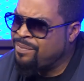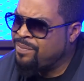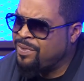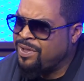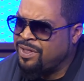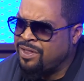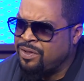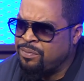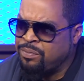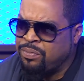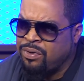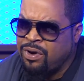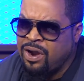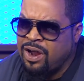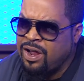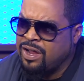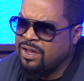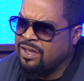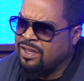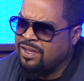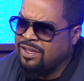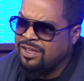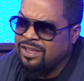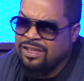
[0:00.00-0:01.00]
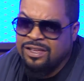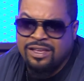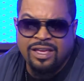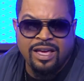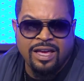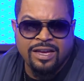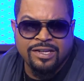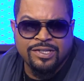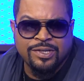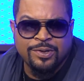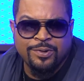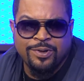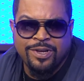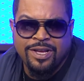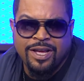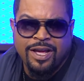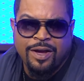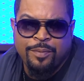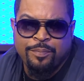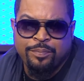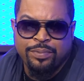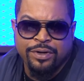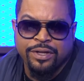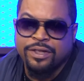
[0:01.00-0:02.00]
And LeBron could get gangster. He
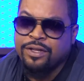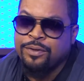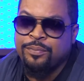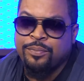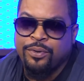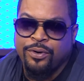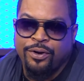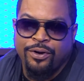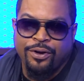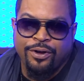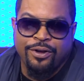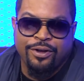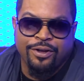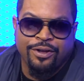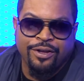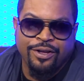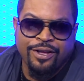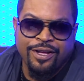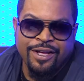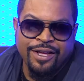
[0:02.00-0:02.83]
got bully ball.